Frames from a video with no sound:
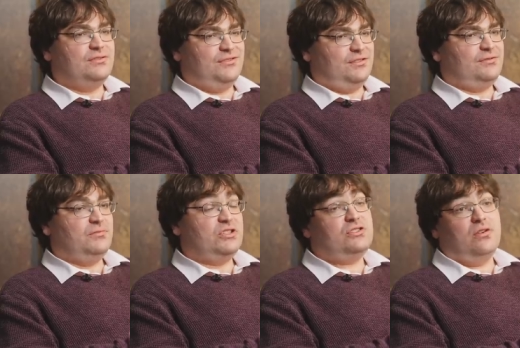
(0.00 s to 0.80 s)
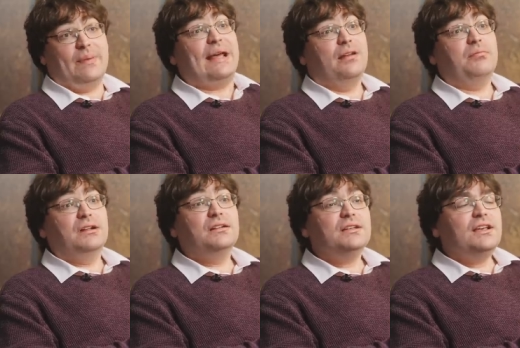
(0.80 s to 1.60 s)
you're on a, which is not a bad
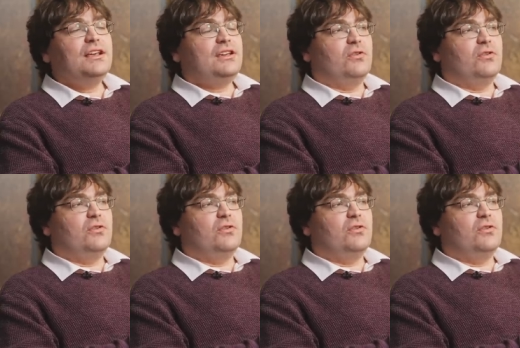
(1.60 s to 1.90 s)
number, no.